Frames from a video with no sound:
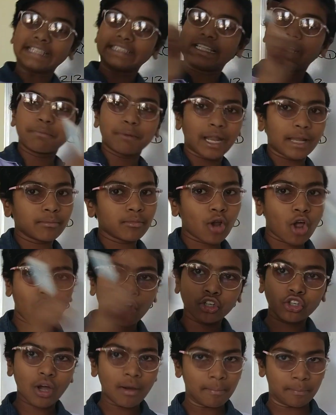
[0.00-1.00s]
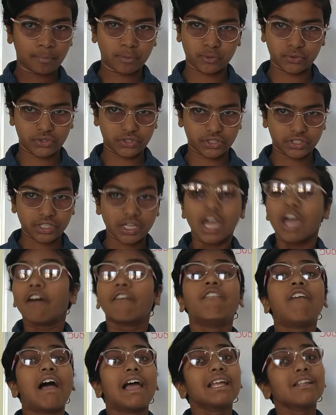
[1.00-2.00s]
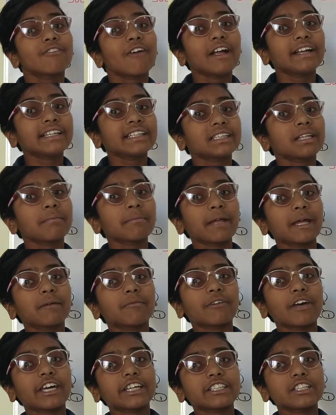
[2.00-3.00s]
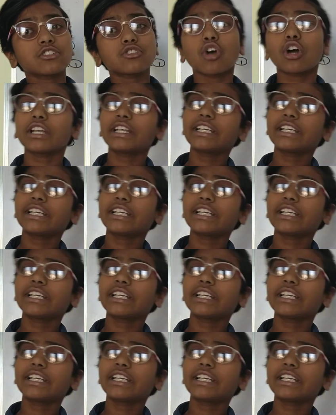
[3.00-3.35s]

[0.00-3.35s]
prime nor composite. While finding the prime factors or any